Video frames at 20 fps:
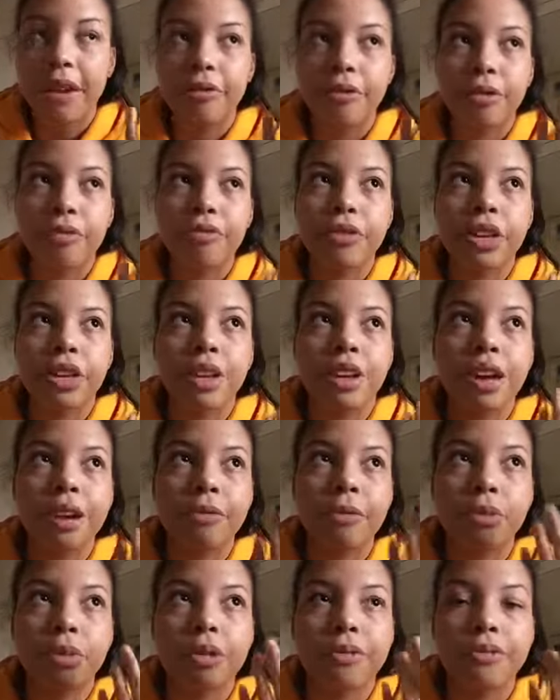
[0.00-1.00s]
everything
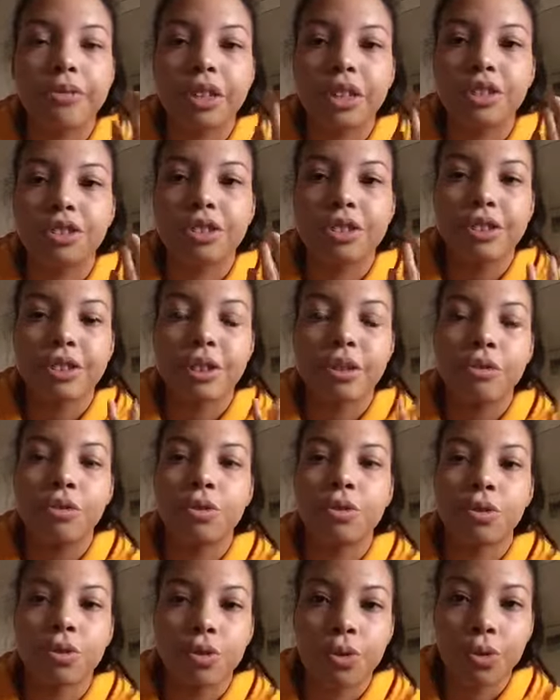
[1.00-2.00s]
everyone thinks she's
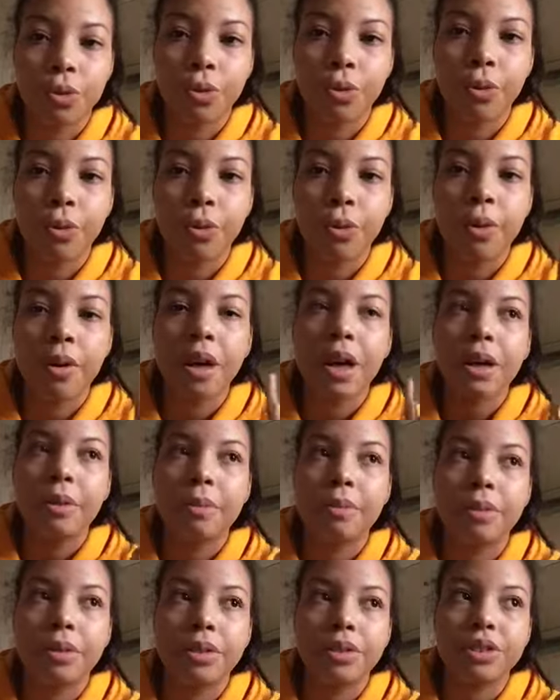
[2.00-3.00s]
going on tour,
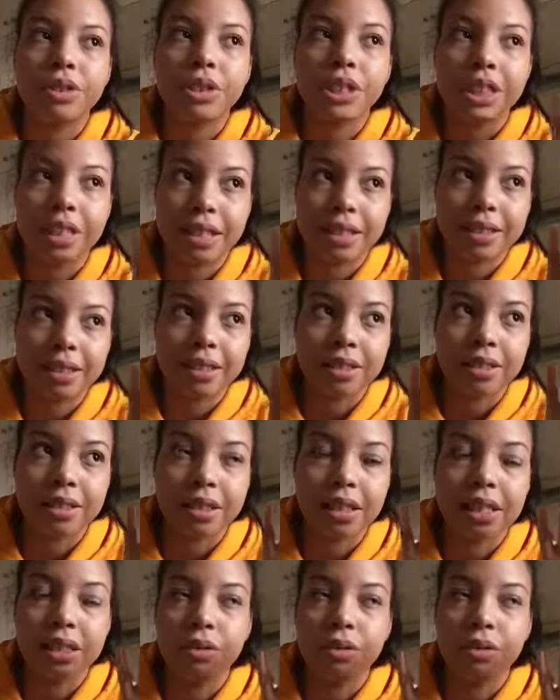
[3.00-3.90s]
but she isn't.